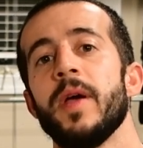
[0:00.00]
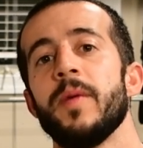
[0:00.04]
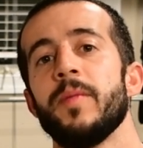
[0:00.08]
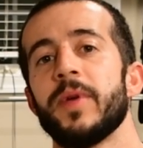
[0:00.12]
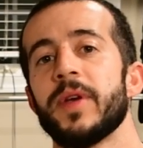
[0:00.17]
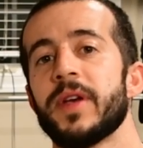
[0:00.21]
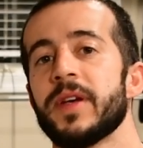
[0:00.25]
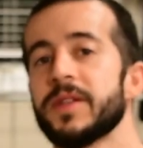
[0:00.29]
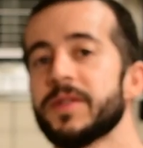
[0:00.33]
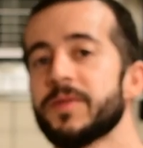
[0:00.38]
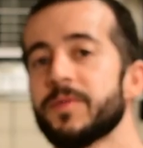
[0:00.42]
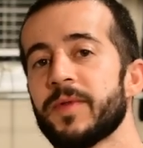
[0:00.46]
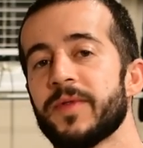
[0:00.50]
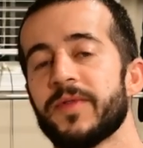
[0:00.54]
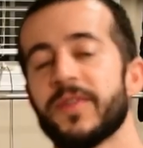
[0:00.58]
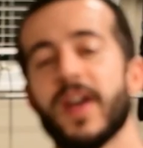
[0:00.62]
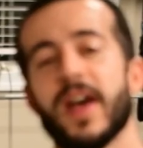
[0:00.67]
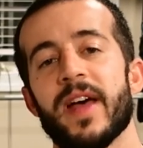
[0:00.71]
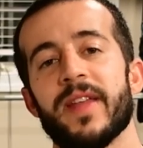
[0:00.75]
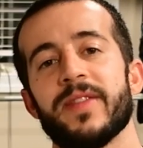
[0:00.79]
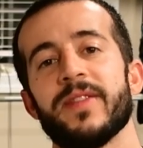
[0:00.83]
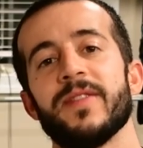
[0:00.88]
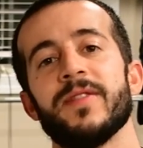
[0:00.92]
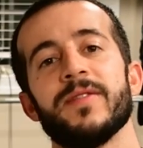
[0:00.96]
because we've
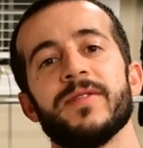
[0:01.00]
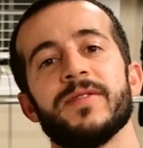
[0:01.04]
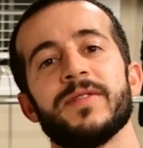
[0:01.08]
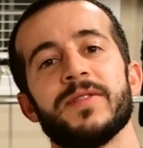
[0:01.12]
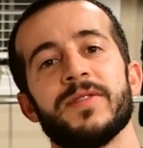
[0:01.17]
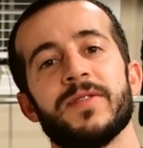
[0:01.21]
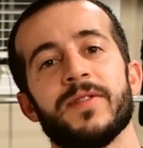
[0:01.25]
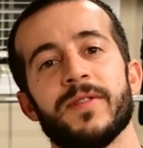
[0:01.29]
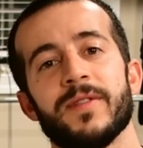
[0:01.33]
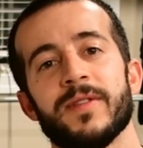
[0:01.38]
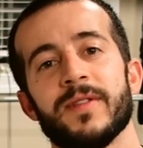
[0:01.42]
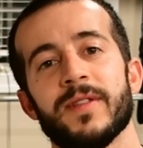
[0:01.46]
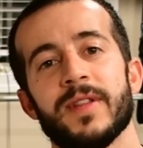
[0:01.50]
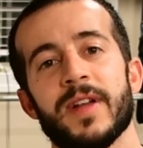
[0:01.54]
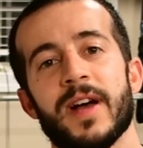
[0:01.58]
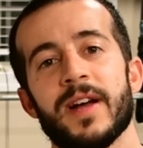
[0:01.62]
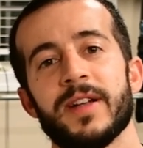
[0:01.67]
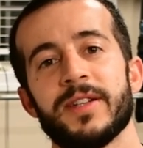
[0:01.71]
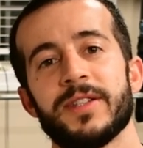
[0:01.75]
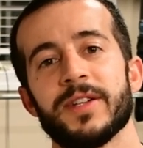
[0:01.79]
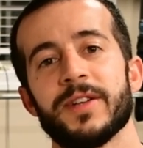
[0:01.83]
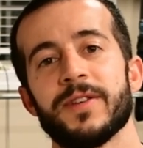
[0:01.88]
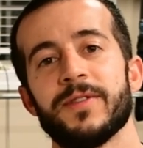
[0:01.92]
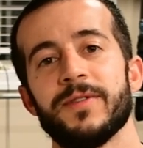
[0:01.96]
got those
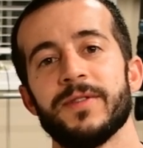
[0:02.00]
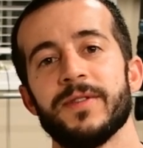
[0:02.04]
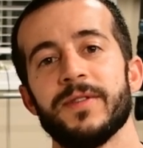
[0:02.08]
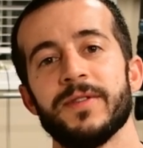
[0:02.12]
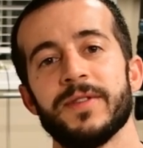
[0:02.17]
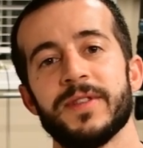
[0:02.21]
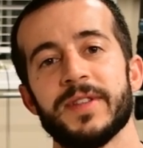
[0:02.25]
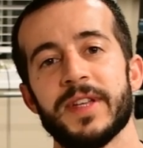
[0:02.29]
neurological